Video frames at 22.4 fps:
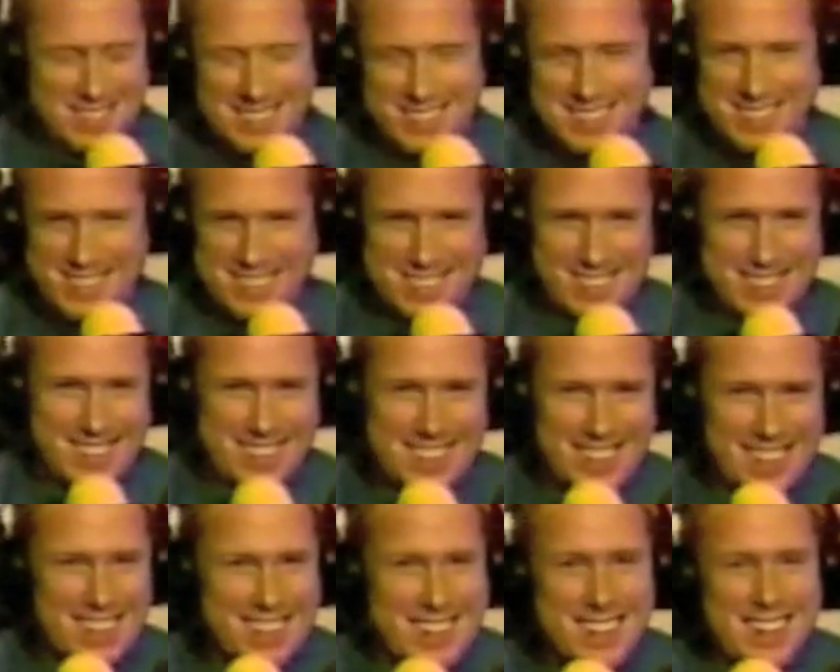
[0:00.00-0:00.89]

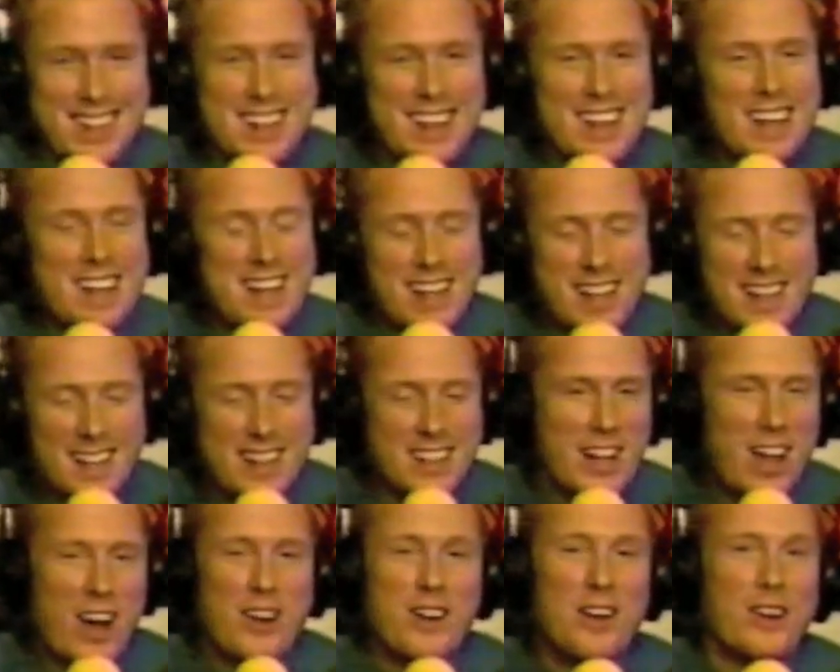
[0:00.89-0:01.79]
probably can
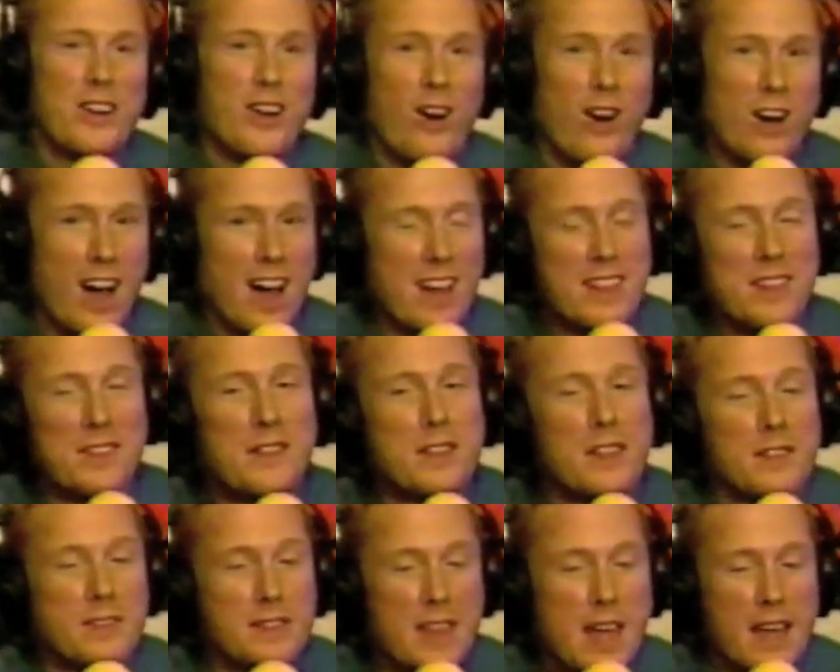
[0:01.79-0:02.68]
tolerate much more
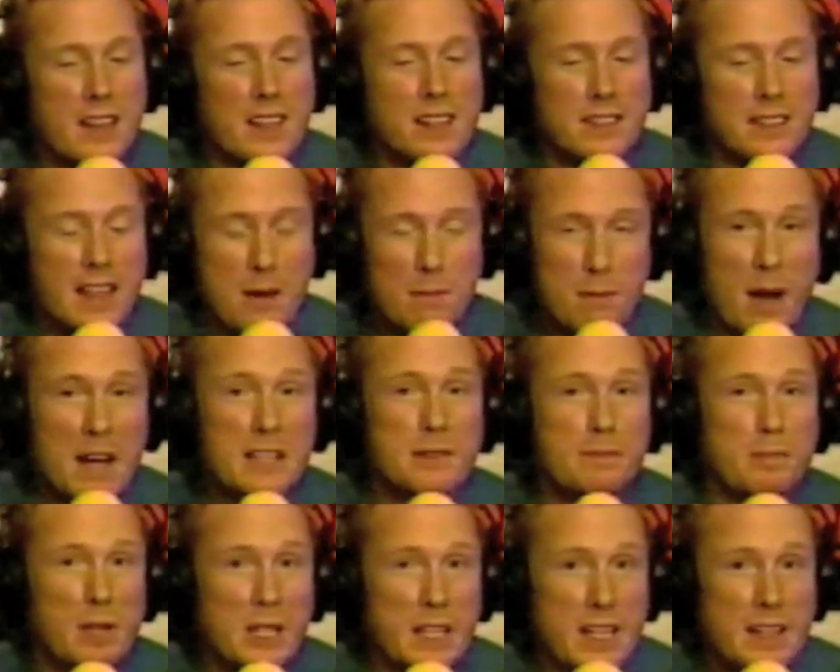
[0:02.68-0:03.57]
easily not being the center of
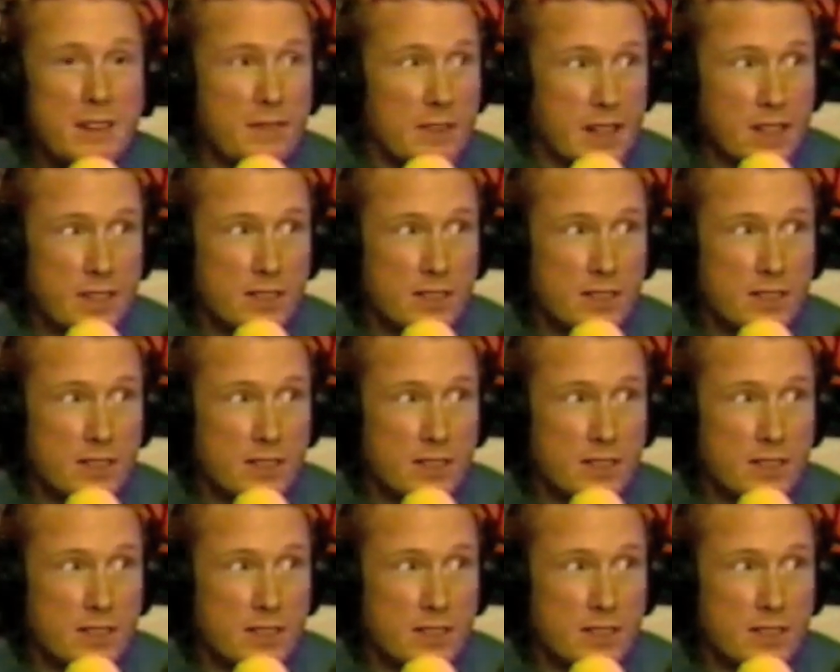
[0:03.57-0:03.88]
attention,